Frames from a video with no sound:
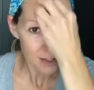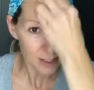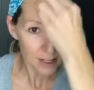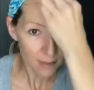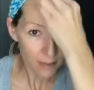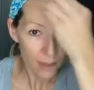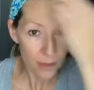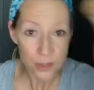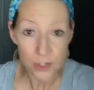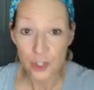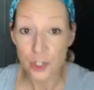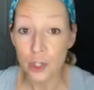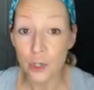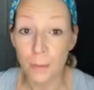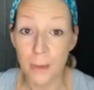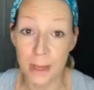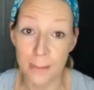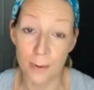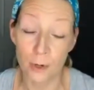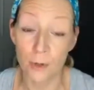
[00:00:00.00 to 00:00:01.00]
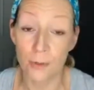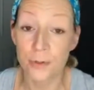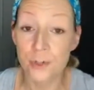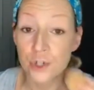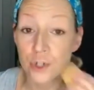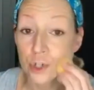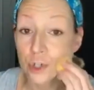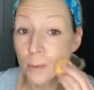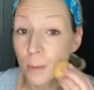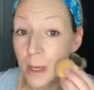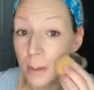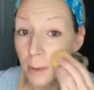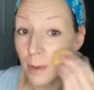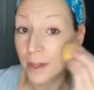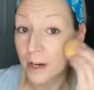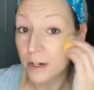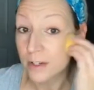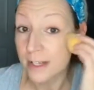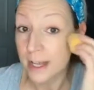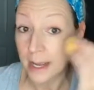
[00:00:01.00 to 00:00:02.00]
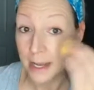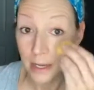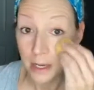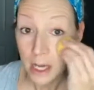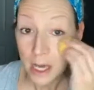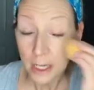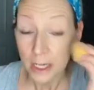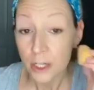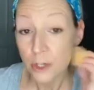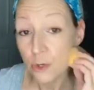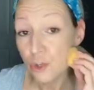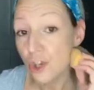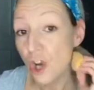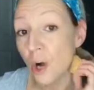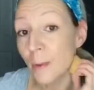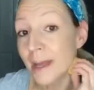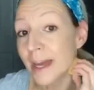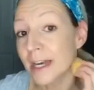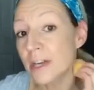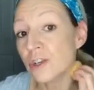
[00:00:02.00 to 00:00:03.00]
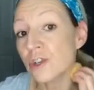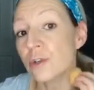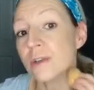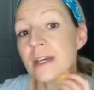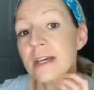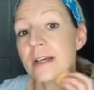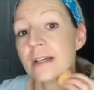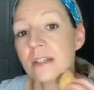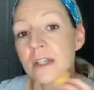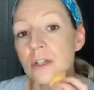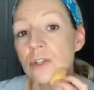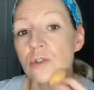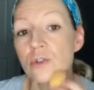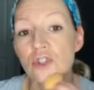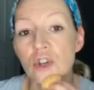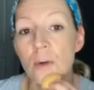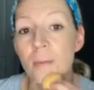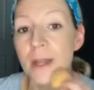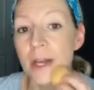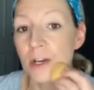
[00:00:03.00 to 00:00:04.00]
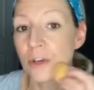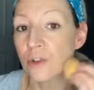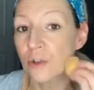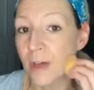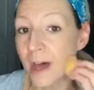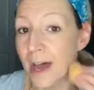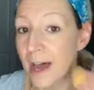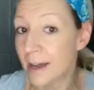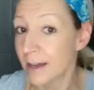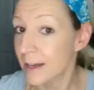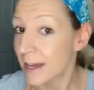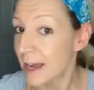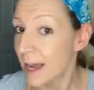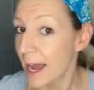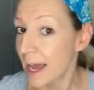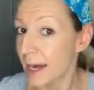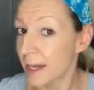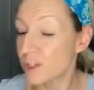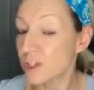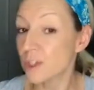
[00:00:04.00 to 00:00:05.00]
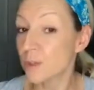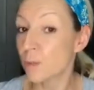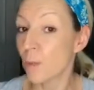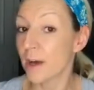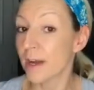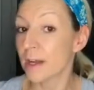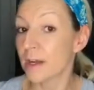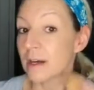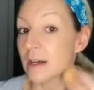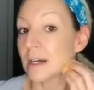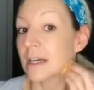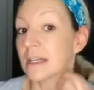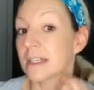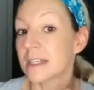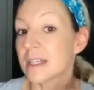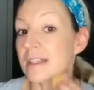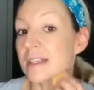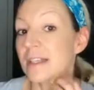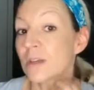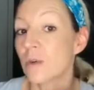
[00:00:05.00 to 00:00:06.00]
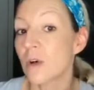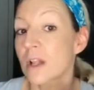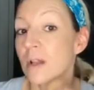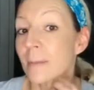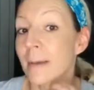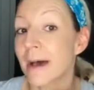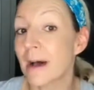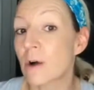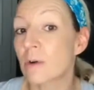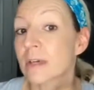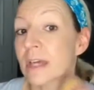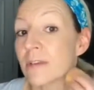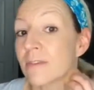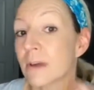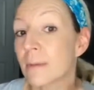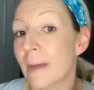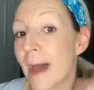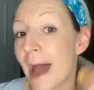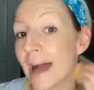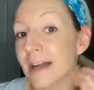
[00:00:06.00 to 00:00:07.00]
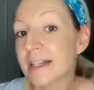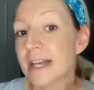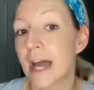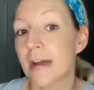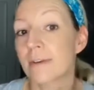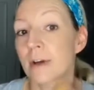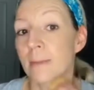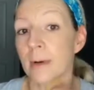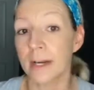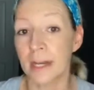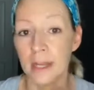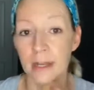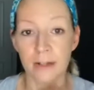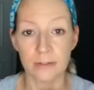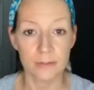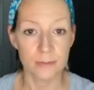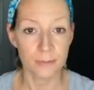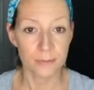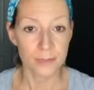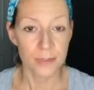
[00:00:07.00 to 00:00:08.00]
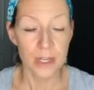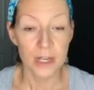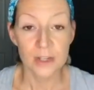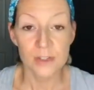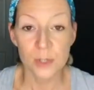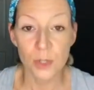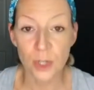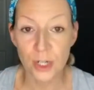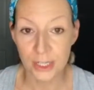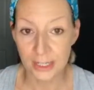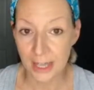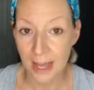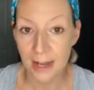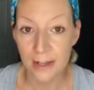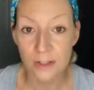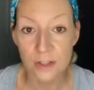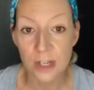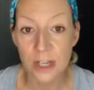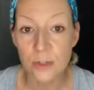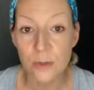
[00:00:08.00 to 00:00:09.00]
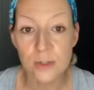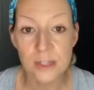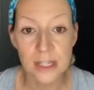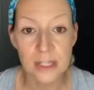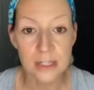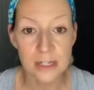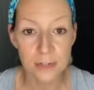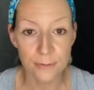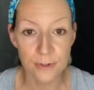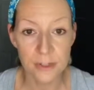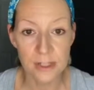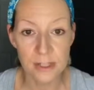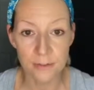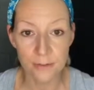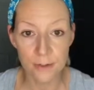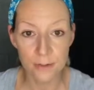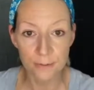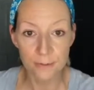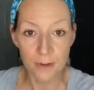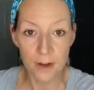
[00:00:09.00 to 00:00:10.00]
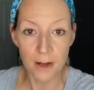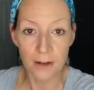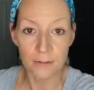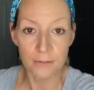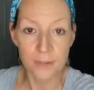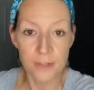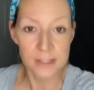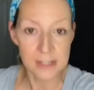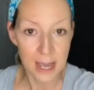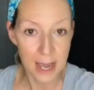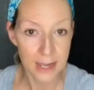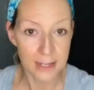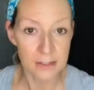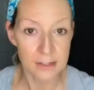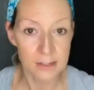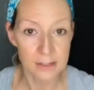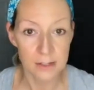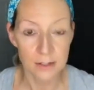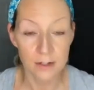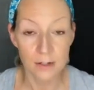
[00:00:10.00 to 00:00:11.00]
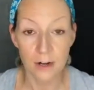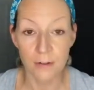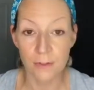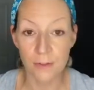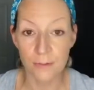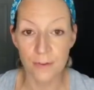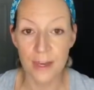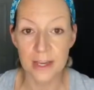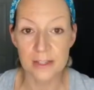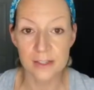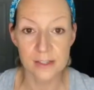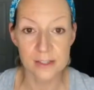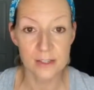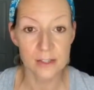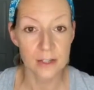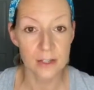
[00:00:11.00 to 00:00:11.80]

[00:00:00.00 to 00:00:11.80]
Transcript: And then there's new people. There's new people that are saying, can you show me how to do this? Can you show me how to do that? And I just want to, this is all about giving back to everybody. So look at that. Can you see the difference of the sides of the face?